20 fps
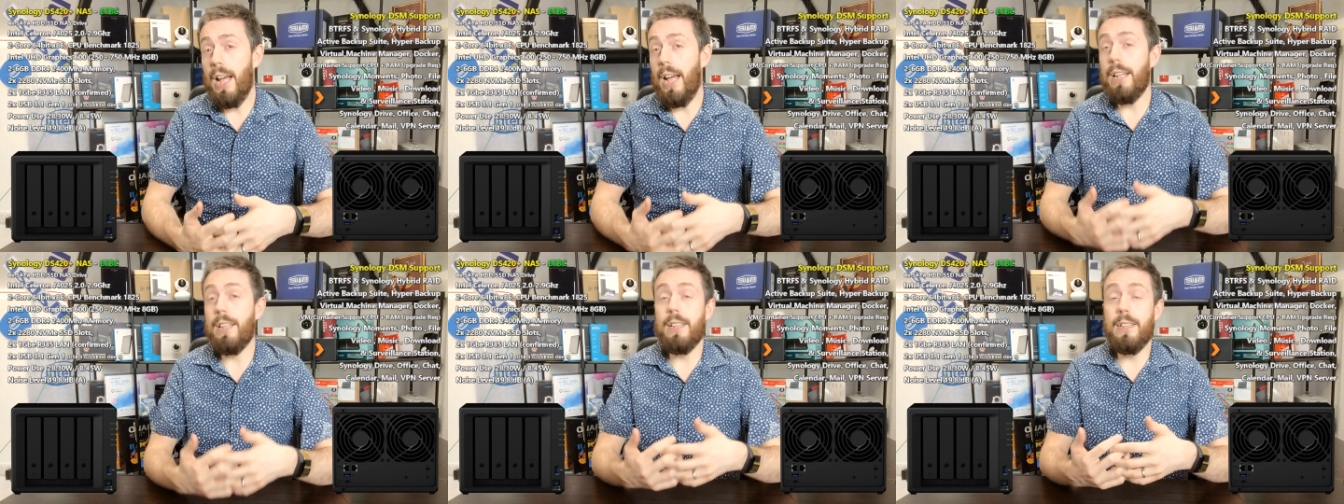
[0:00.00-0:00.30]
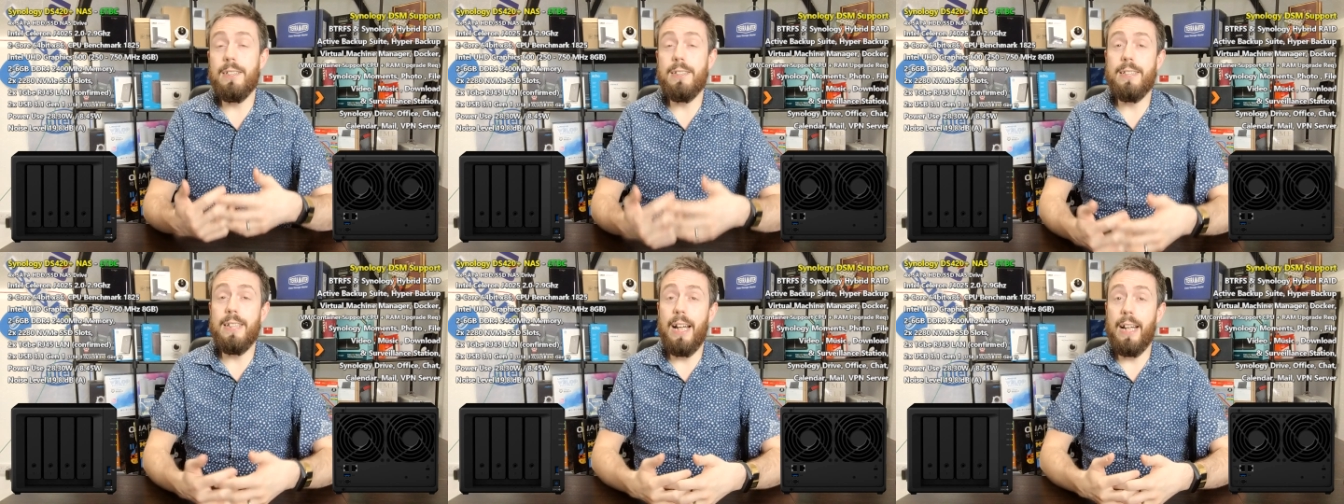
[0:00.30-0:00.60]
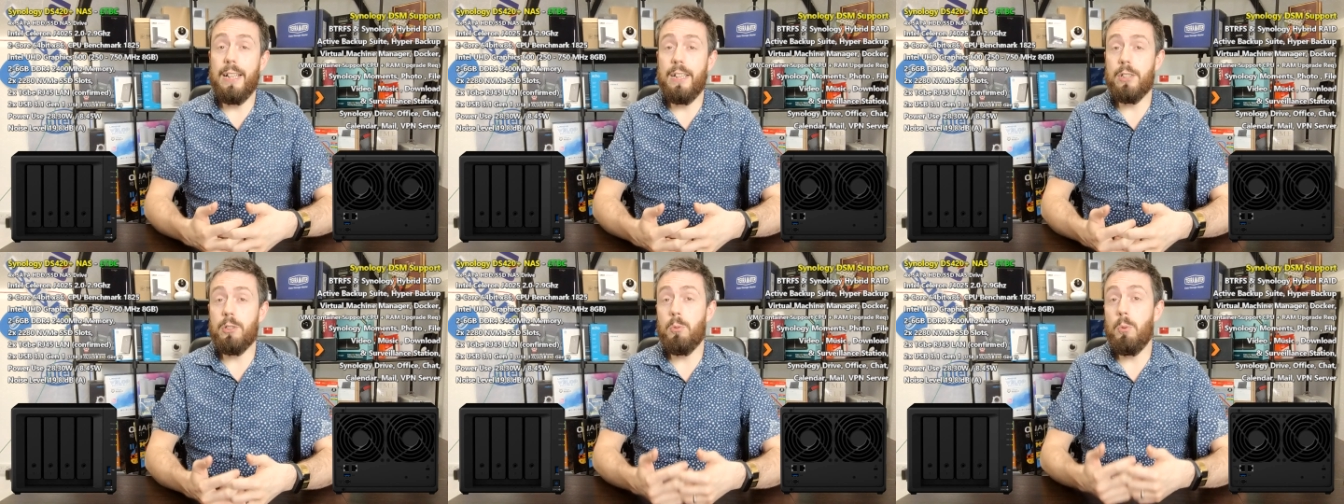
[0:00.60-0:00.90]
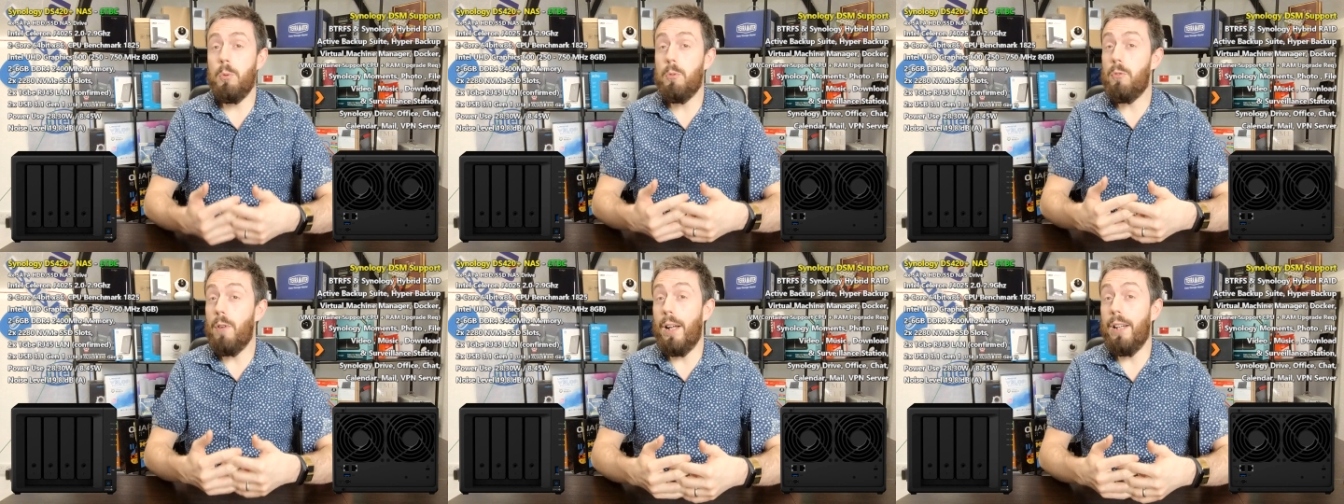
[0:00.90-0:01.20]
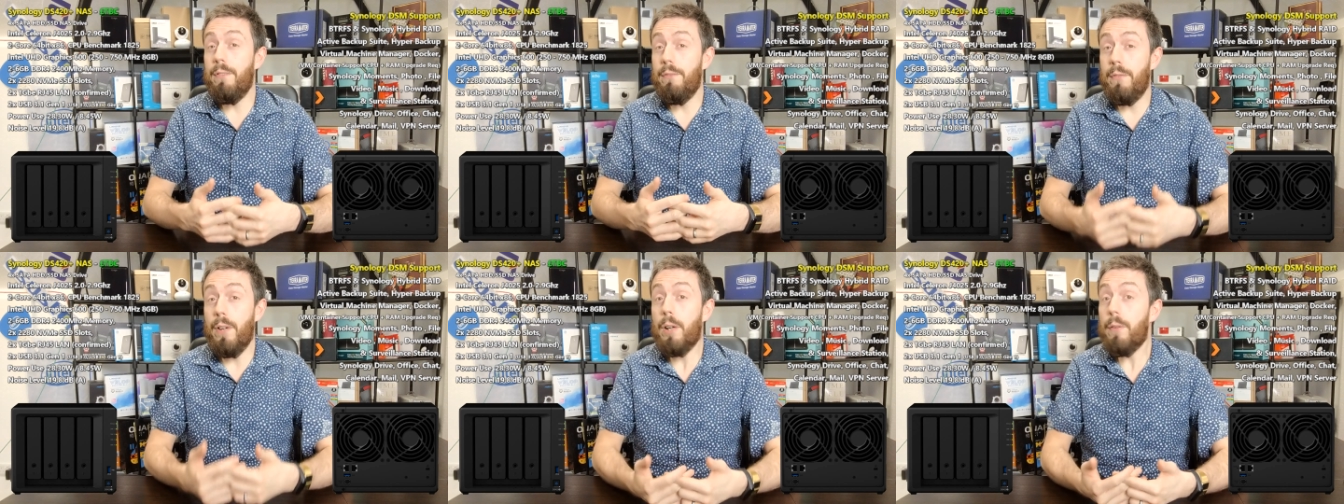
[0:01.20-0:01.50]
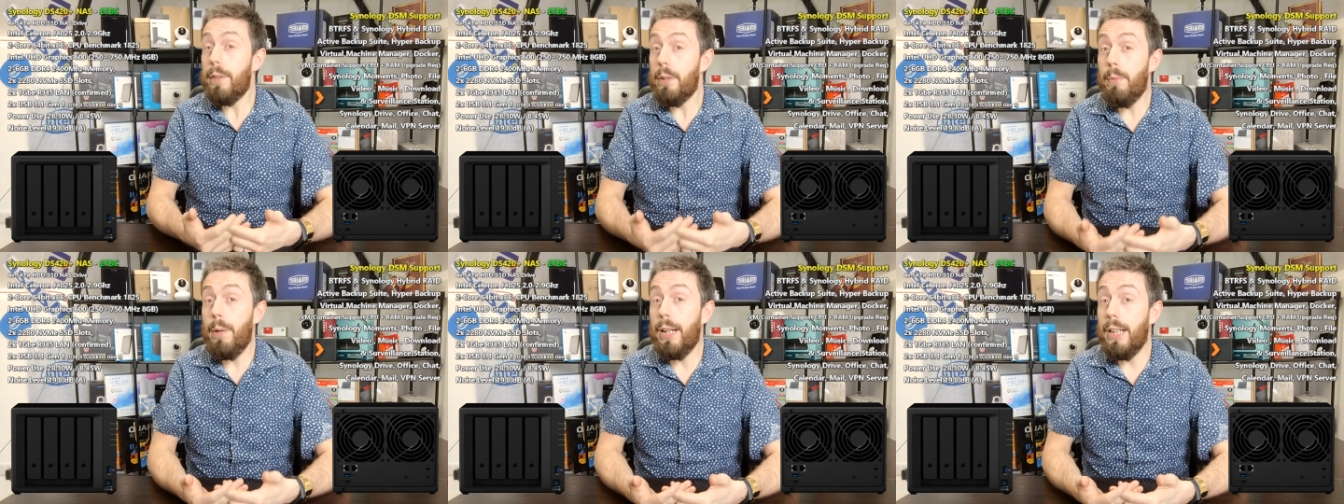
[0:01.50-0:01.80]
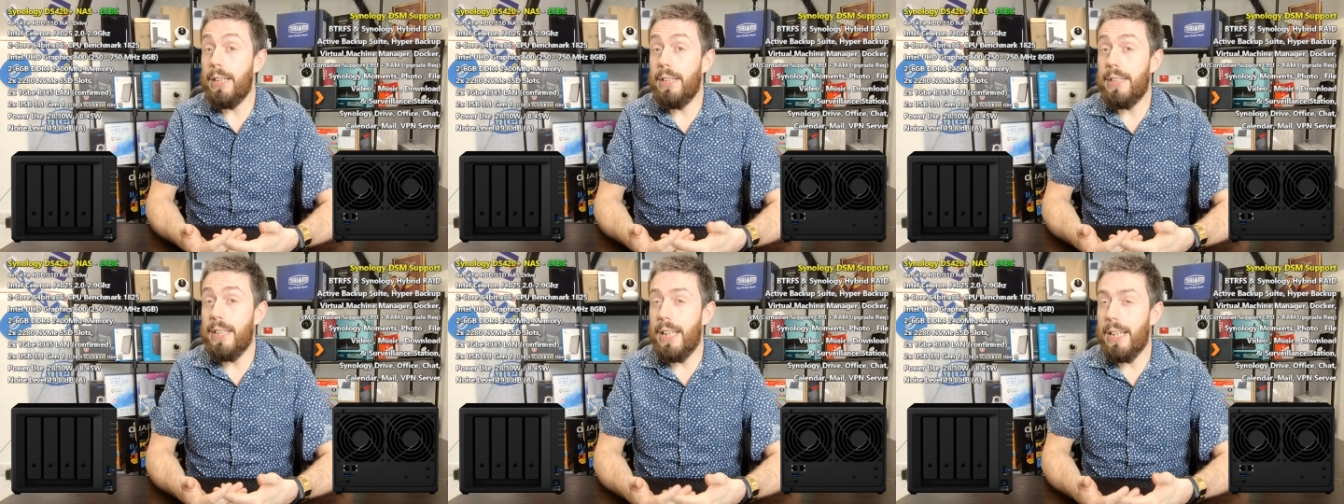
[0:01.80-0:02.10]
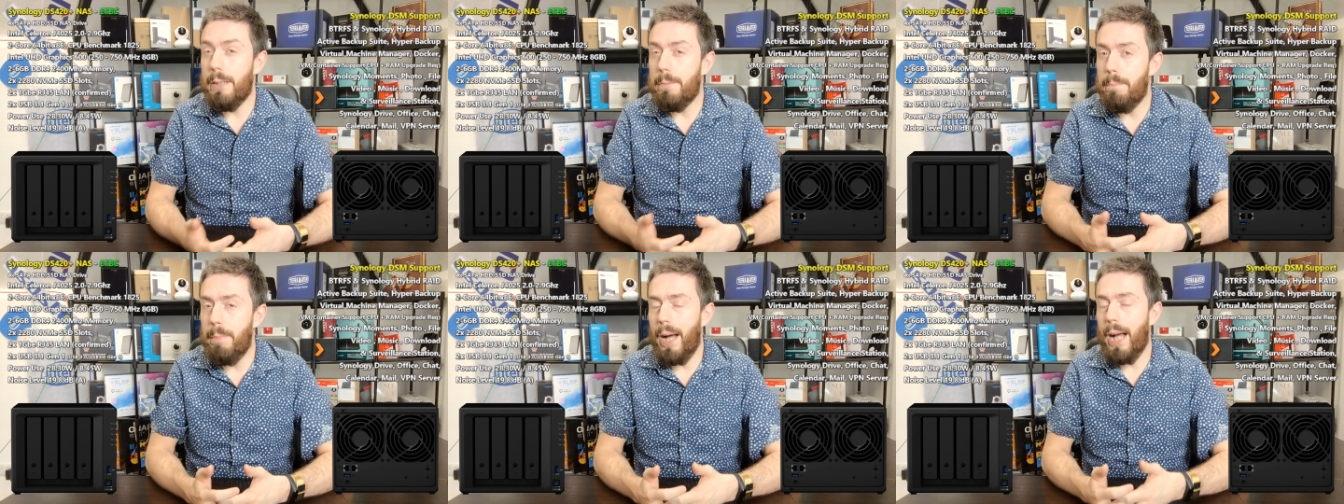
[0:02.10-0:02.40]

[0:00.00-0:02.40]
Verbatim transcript: and containers will run very well indeed.